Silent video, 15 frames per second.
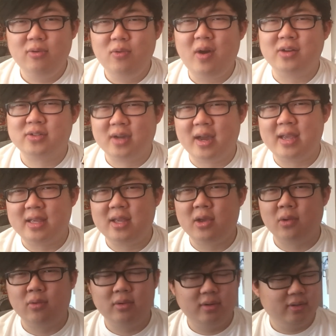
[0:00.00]
Watch
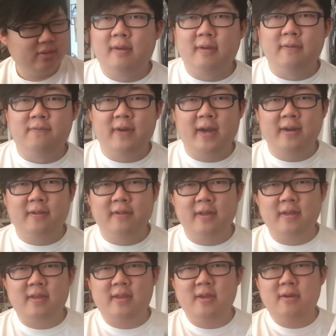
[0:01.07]
Haikyuu. And
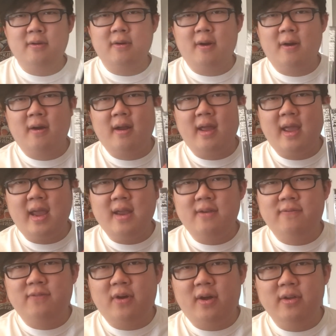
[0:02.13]
finally, here are eight
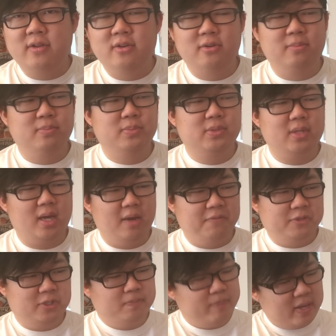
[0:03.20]
volumes of
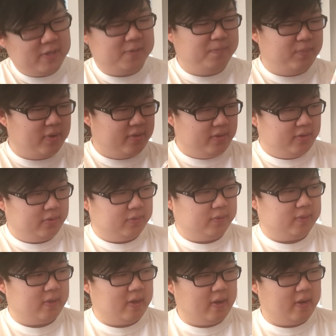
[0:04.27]
Space Brothers.